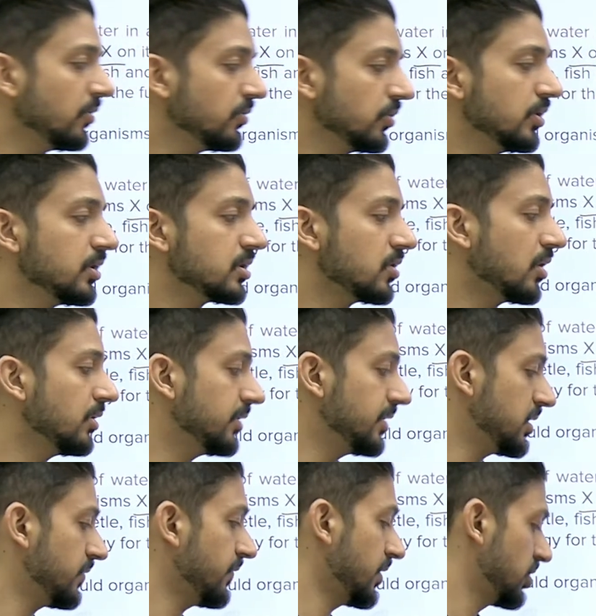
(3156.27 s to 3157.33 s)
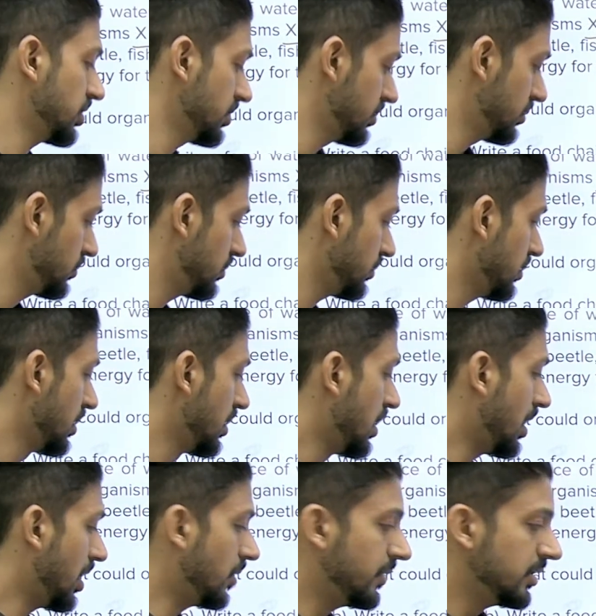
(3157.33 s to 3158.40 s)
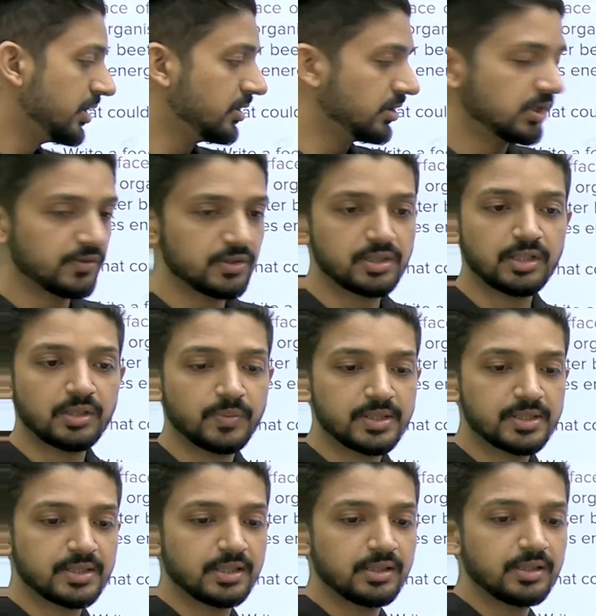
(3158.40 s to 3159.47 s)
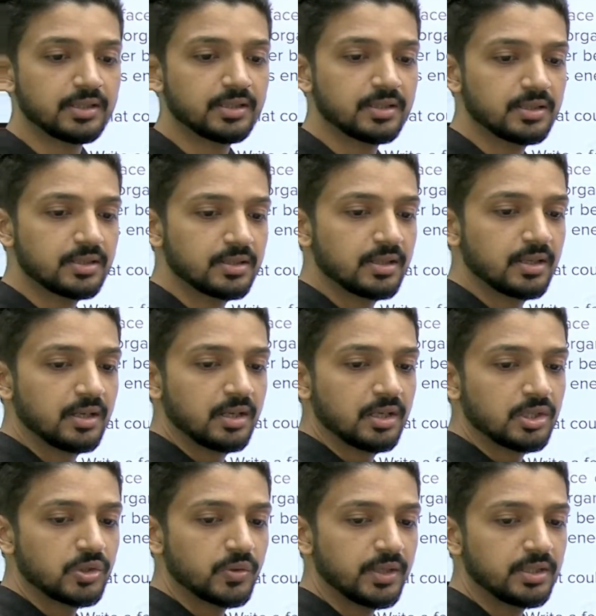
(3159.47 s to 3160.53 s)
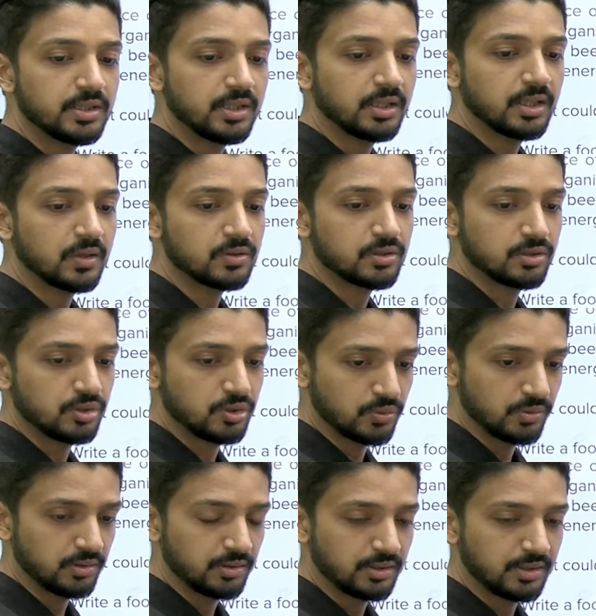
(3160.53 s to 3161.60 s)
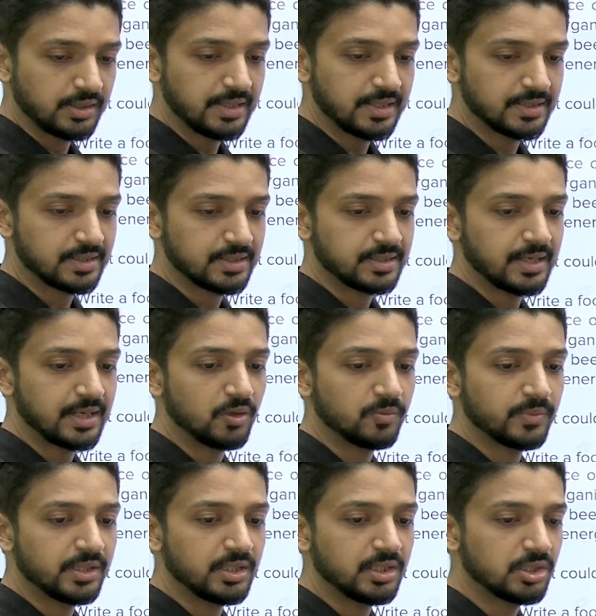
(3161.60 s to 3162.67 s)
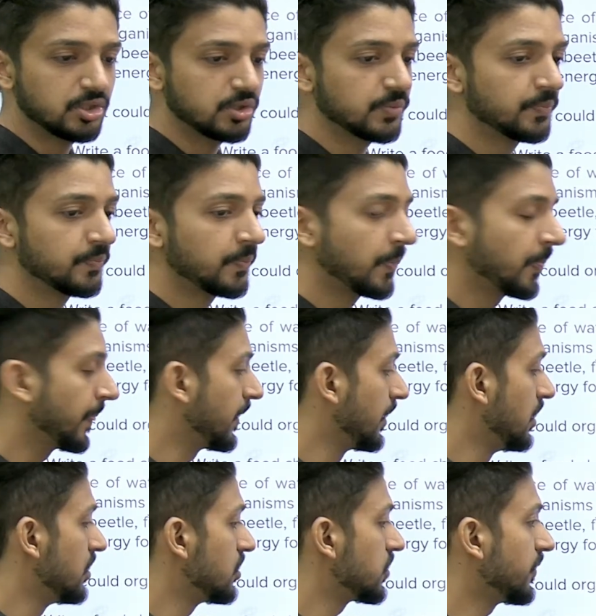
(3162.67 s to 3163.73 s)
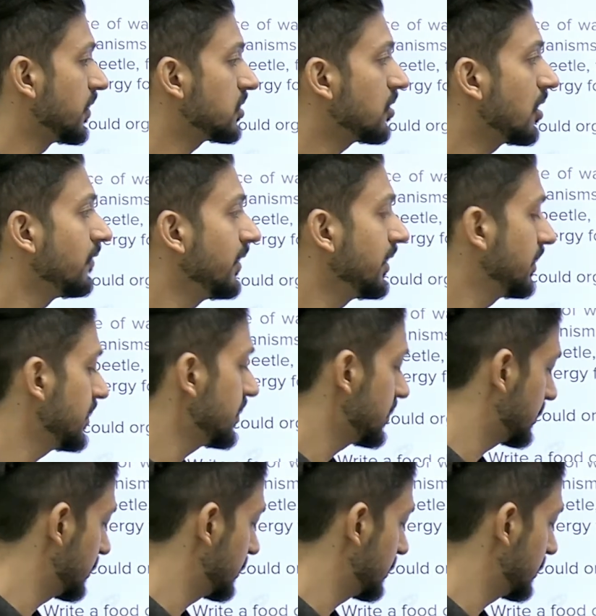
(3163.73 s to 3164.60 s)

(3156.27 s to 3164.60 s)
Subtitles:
you will solve this question. So how much energy was radiated by sun? It is 20,000 joule. Yes, hello Manish. So we are solving this